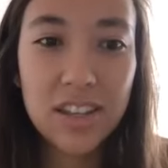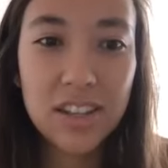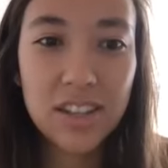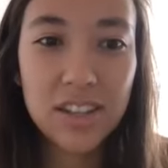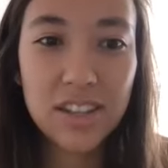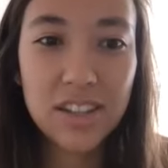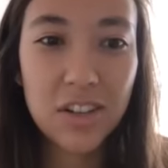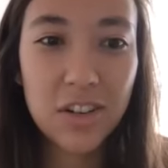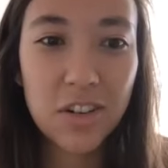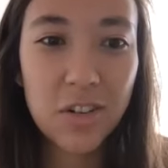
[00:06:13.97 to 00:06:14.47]

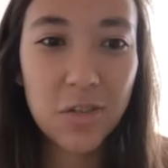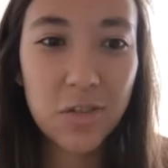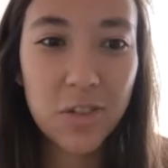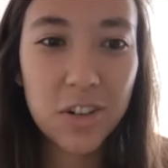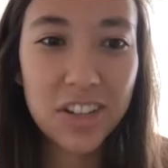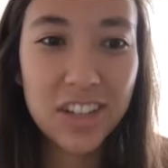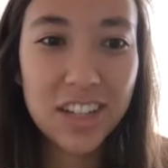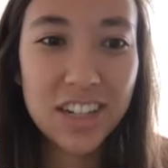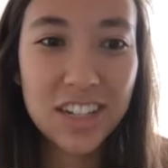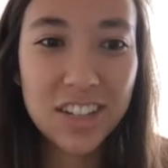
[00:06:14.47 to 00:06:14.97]
So
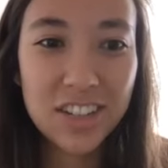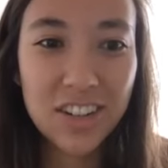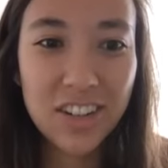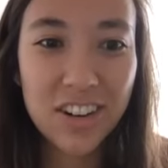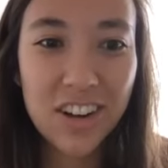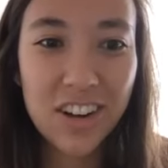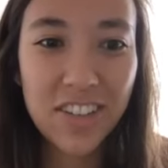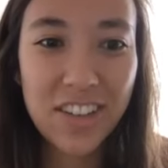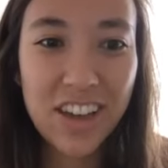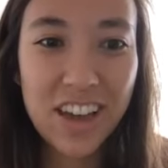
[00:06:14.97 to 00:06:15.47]
really to learn
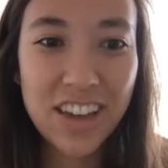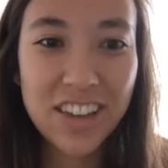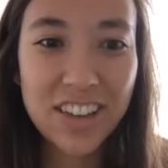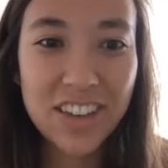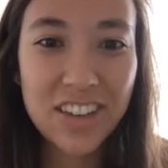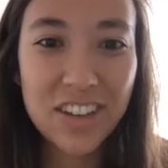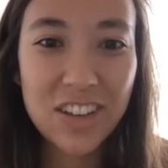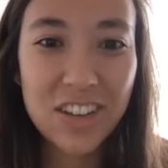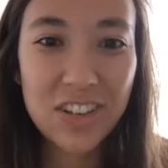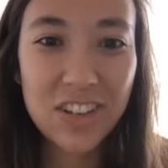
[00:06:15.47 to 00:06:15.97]
all
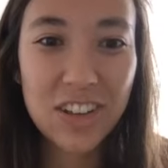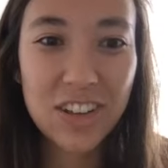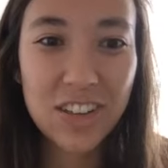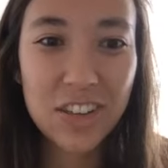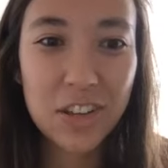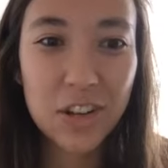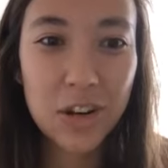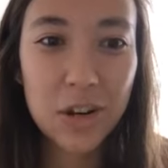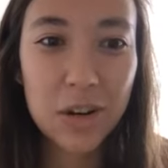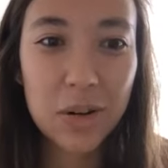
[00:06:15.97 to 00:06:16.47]
that,
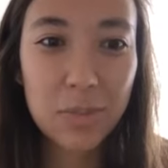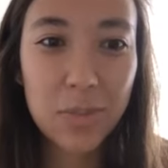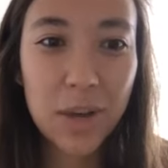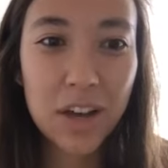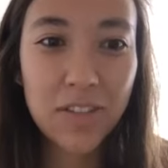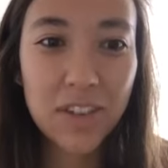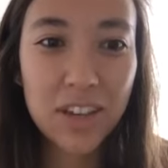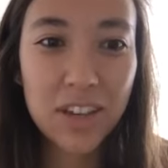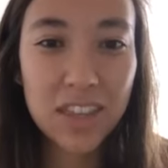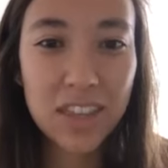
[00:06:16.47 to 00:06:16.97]
your
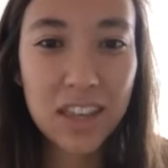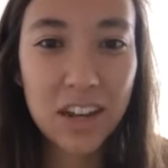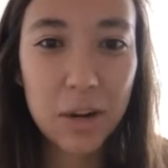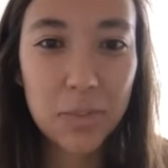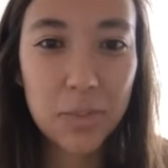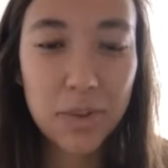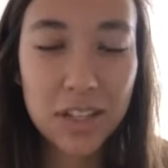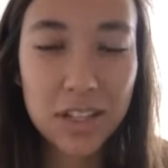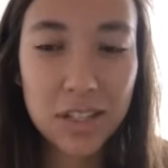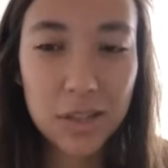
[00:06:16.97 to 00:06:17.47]
pelvic
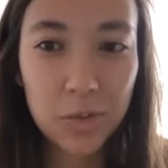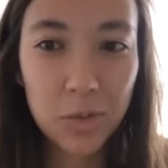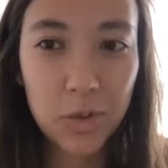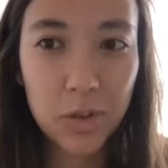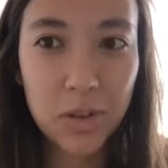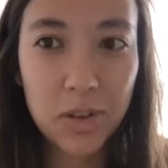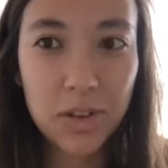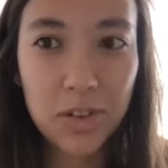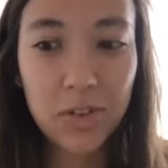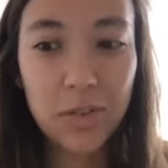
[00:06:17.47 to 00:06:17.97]
therapist
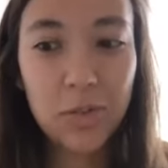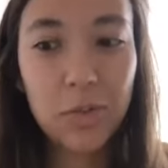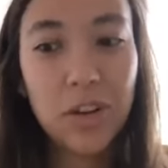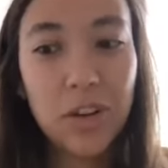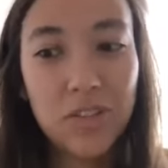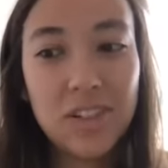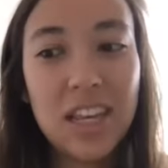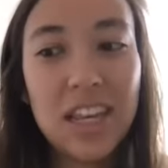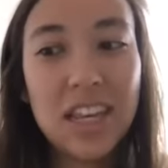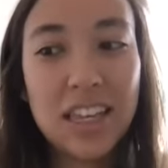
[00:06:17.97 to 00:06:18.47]
would
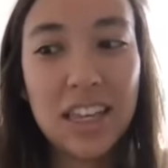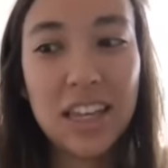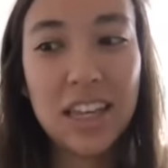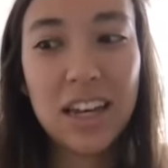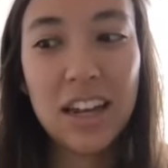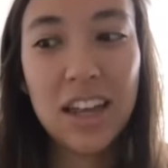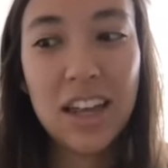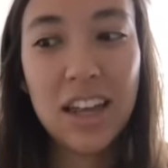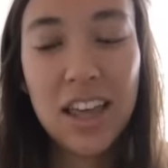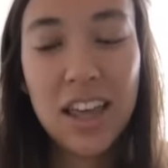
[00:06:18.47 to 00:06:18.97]
have
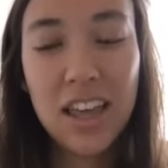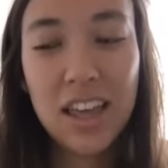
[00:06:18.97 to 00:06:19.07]
taken